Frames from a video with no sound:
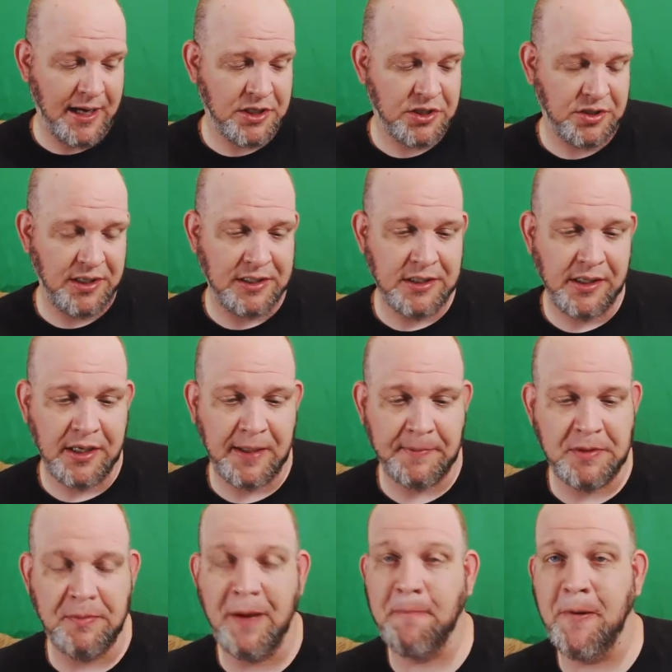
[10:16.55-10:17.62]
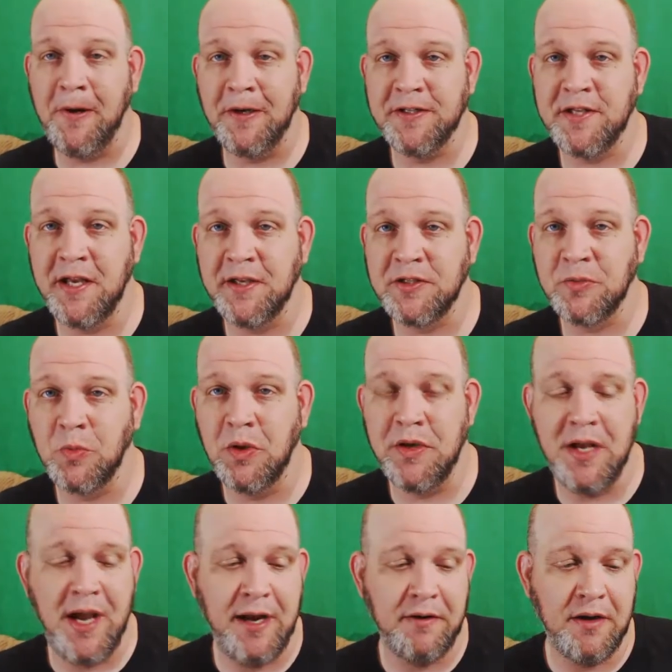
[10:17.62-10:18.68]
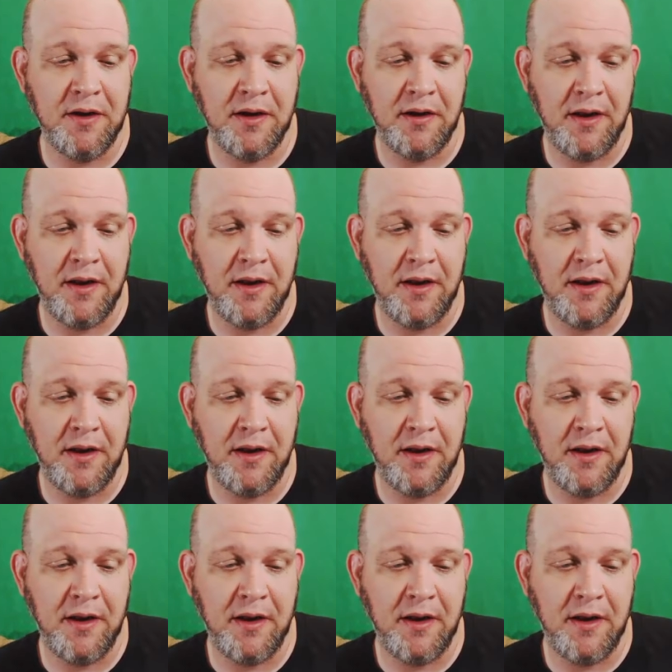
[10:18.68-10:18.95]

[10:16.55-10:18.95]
actually took it up to my parents' house one night